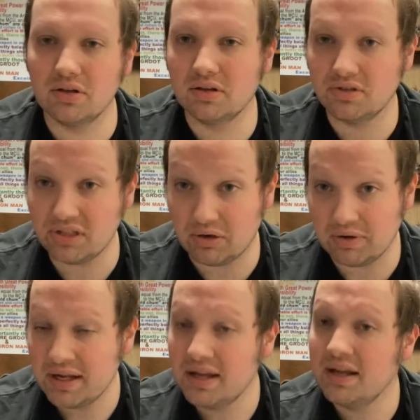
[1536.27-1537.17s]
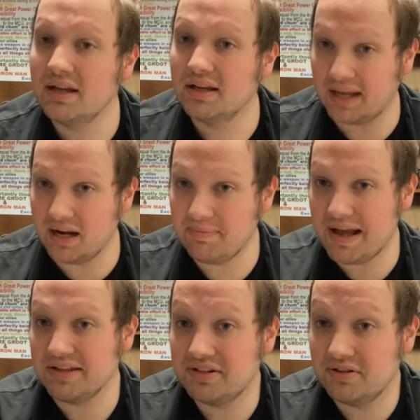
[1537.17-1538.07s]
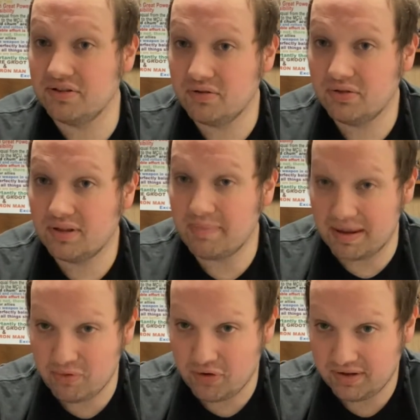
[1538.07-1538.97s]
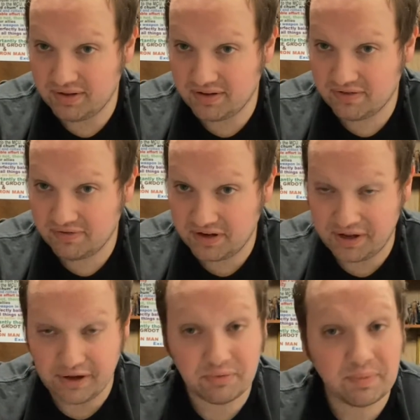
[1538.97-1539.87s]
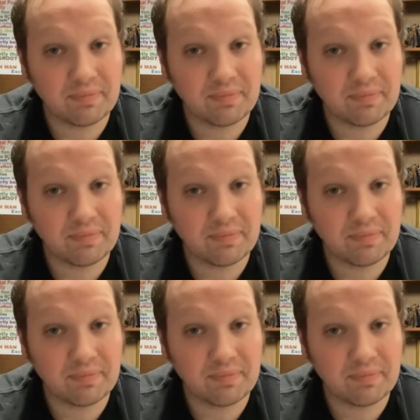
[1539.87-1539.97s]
So, getting back to the main point of this video,